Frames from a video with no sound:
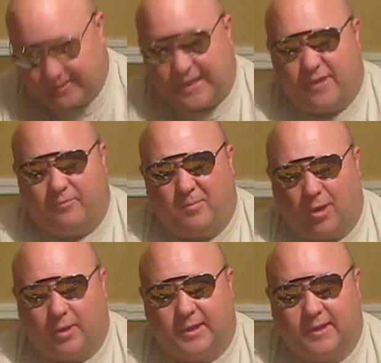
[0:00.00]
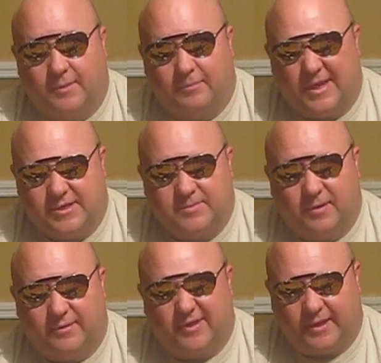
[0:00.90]
they have bargain
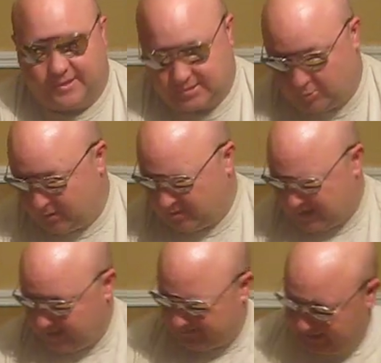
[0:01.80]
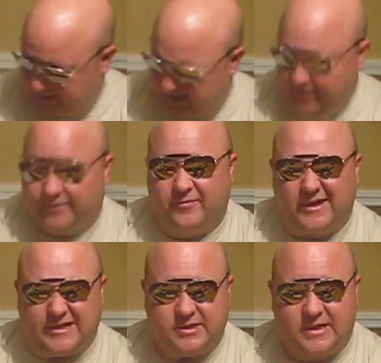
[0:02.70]
basement things where they'll have like an
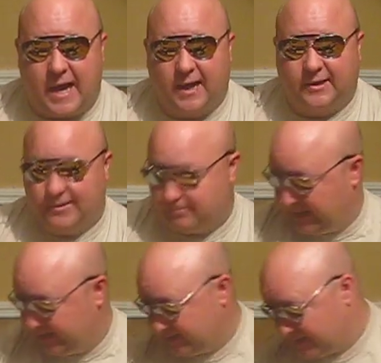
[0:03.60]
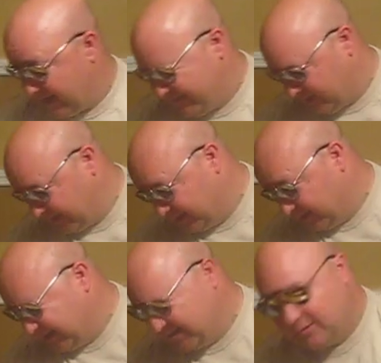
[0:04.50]
unfinished stock that may just have like a
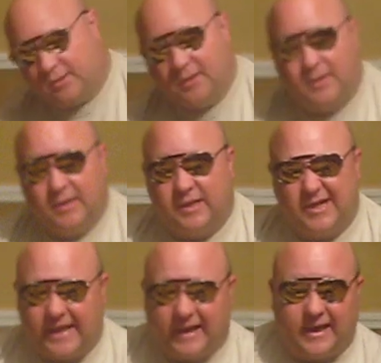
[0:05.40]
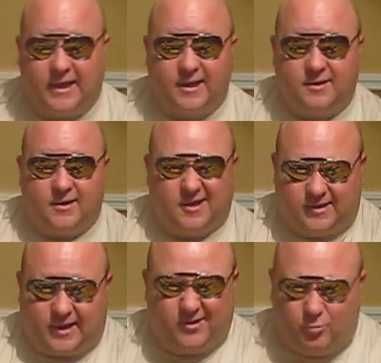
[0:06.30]
little nick in it
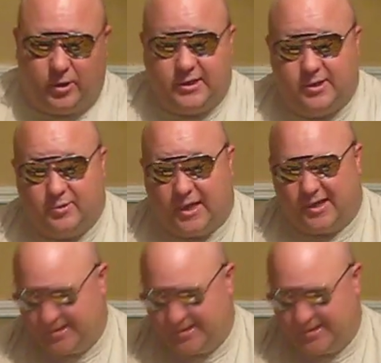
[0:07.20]
that when you get it,